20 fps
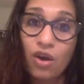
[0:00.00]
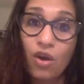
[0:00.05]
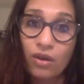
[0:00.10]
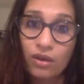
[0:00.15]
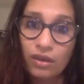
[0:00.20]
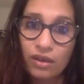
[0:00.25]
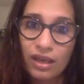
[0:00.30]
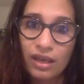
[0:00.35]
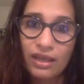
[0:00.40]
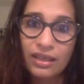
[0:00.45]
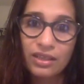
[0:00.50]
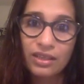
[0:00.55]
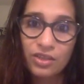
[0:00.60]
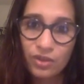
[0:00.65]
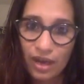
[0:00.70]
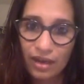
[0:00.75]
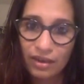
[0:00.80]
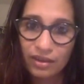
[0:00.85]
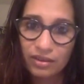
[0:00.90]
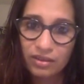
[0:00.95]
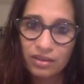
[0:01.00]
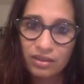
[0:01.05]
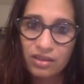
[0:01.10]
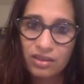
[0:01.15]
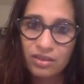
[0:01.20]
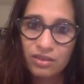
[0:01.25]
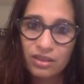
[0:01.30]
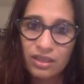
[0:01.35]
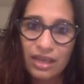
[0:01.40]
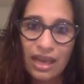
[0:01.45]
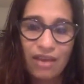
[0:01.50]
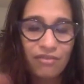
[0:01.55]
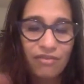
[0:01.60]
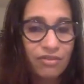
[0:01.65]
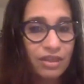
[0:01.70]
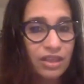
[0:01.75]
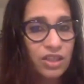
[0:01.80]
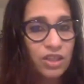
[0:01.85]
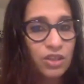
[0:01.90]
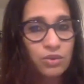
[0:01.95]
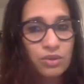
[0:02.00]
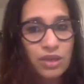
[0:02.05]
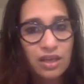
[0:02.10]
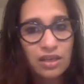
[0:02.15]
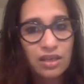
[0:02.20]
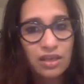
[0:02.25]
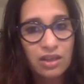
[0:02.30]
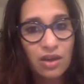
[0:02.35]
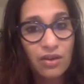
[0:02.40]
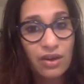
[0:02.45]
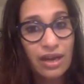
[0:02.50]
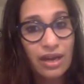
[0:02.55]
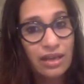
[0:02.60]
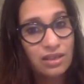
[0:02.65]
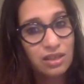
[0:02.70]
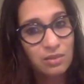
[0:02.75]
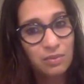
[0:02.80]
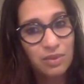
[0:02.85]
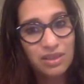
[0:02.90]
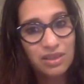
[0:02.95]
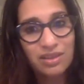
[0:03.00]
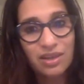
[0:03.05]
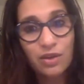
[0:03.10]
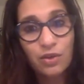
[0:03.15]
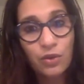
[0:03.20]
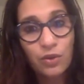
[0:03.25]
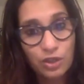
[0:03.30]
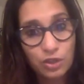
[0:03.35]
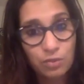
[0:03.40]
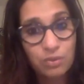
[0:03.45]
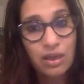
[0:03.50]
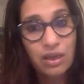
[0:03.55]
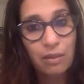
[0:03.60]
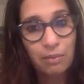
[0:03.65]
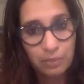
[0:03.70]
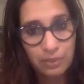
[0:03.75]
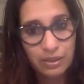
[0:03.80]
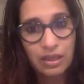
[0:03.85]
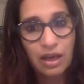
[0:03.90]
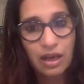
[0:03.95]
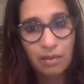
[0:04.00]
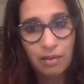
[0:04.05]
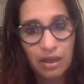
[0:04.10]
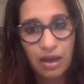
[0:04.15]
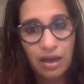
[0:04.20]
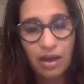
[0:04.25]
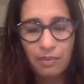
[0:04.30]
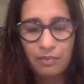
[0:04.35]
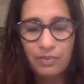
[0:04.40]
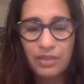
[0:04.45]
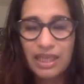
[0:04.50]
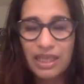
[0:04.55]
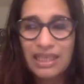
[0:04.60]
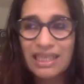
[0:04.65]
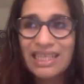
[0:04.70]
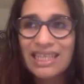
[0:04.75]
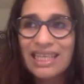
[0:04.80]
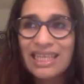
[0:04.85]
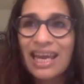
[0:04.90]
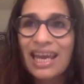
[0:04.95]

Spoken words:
online tracker so that every 2 days our estimates are going to be updated.